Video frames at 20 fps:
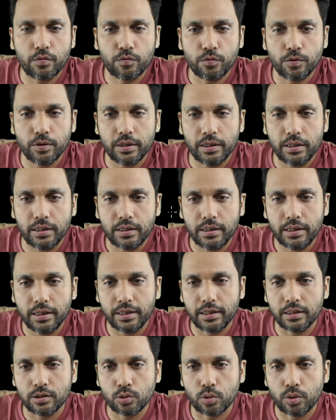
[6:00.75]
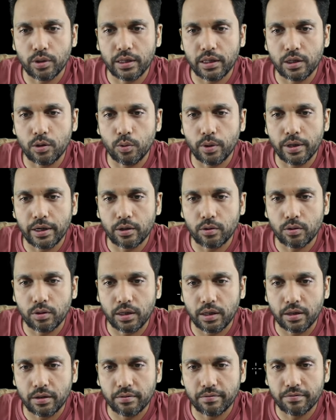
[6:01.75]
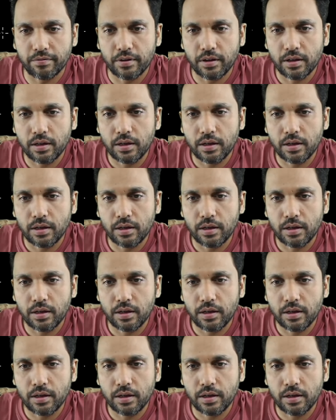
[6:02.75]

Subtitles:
fully. It is only going to give